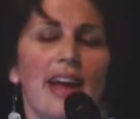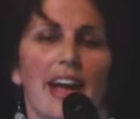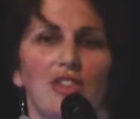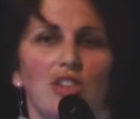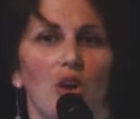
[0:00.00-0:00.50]

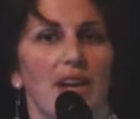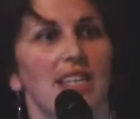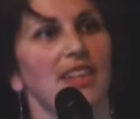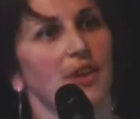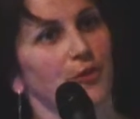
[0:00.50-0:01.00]
And so I
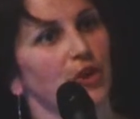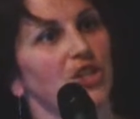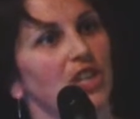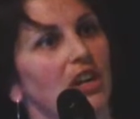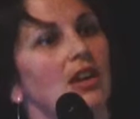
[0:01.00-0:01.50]
did it that
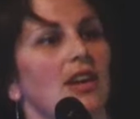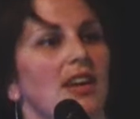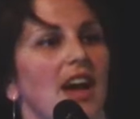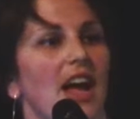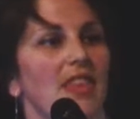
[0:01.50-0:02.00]
first year.
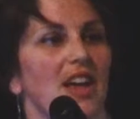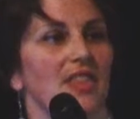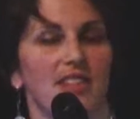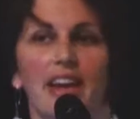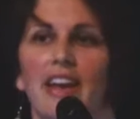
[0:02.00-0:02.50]
And then
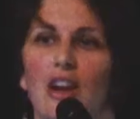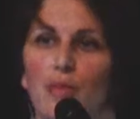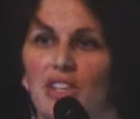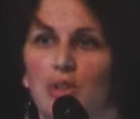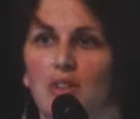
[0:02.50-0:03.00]
the second year,
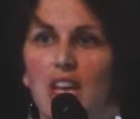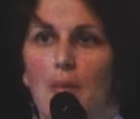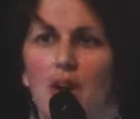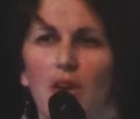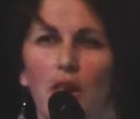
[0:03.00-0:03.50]
my students came
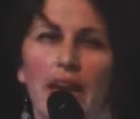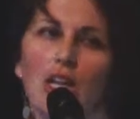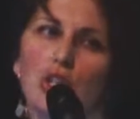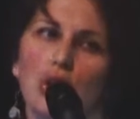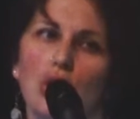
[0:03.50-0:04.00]
in and they're like,
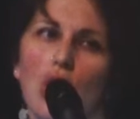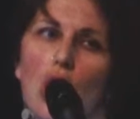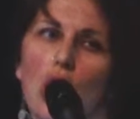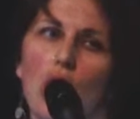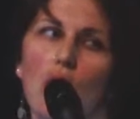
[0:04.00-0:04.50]

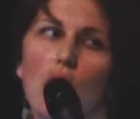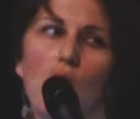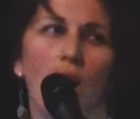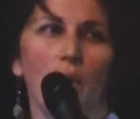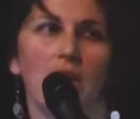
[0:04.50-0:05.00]

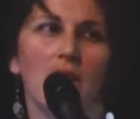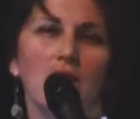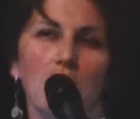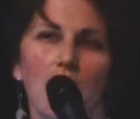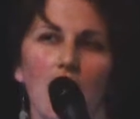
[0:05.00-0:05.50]
so are we going
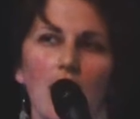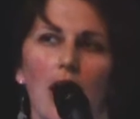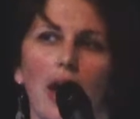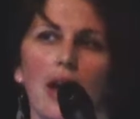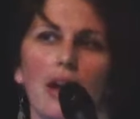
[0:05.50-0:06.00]
to do that
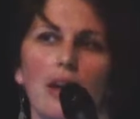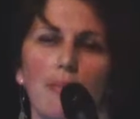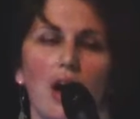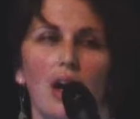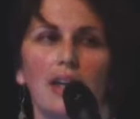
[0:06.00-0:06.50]
like
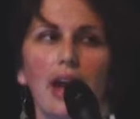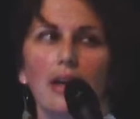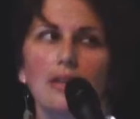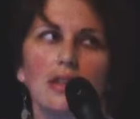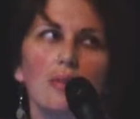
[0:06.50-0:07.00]

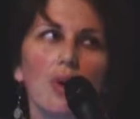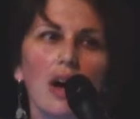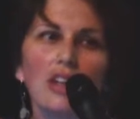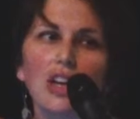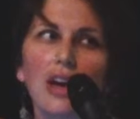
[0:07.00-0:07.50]
podcasting
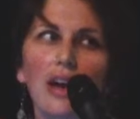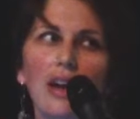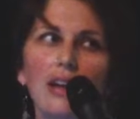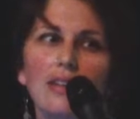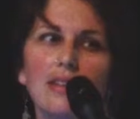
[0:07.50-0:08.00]

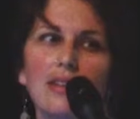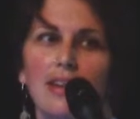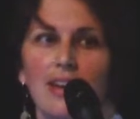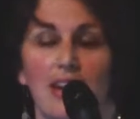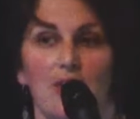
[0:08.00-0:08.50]
project?
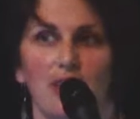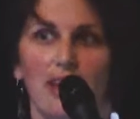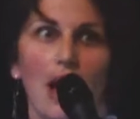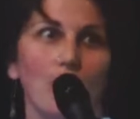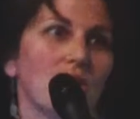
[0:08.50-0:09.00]
I was like,
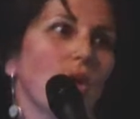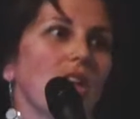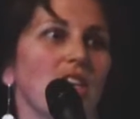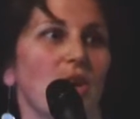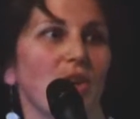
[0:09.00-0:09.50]
yeah, we'll
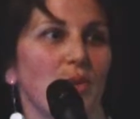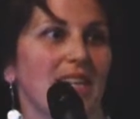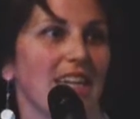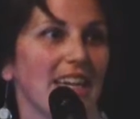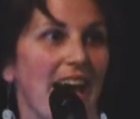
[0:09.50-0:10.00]
totally do it. And we
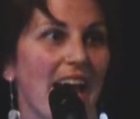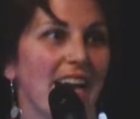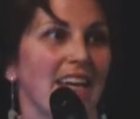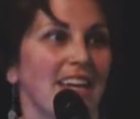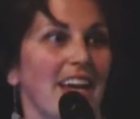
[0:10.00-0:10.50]
did it
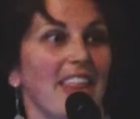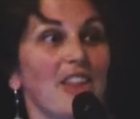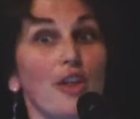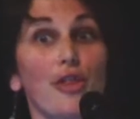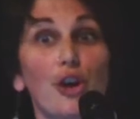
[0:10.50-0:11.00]
again. And
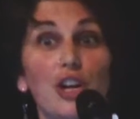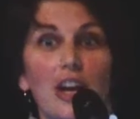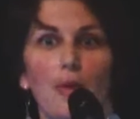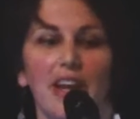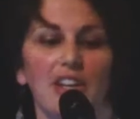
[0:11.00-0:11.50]
then the third
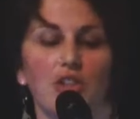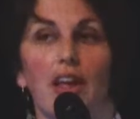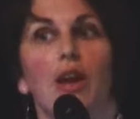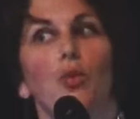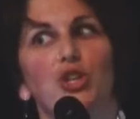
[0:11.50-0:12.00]
year, my kids are
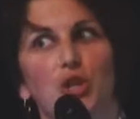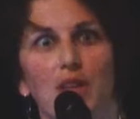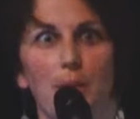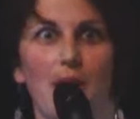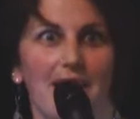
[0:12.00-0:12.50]
like, we're doing
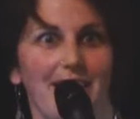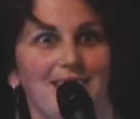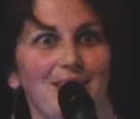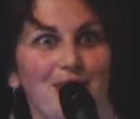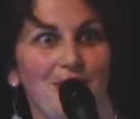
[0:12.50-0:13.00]
the
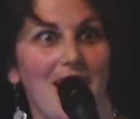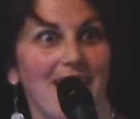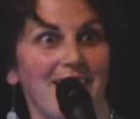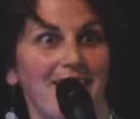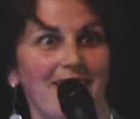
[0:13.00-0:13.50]
podcasting thing, right?
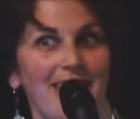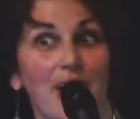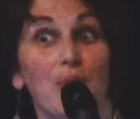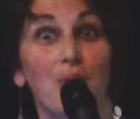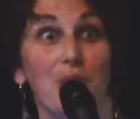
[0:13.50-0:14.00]
Like,
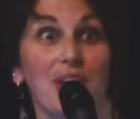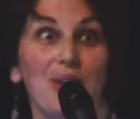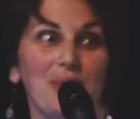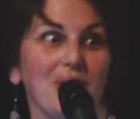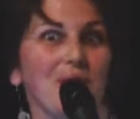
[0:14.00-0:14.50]
we really,
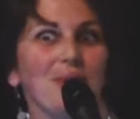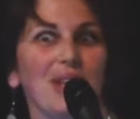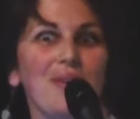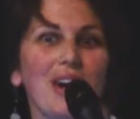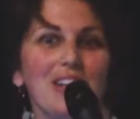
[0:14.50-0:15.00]
really,
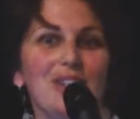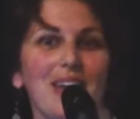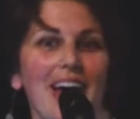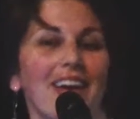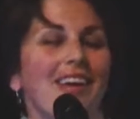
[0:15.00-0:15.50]
really want to do
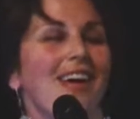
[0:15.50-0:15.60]
that.